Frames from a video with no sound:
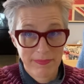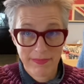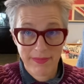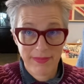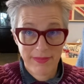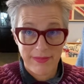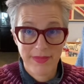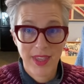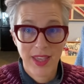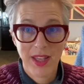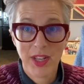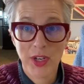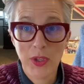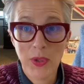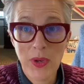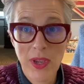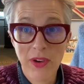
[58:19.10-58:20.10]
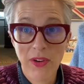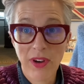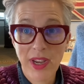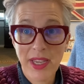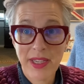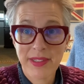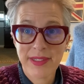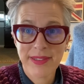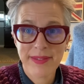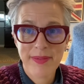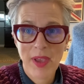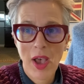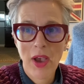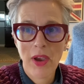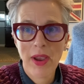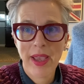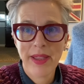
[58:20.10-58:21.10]
Luna agrees. All
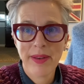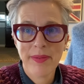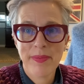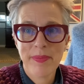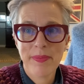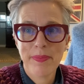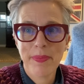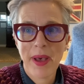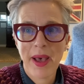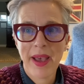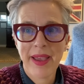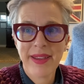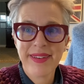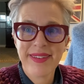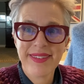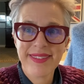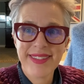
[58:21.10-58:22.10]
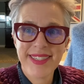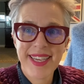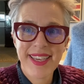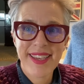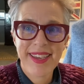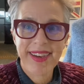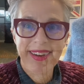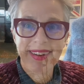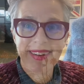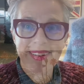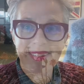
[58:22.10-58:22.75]
right, bye. Take care.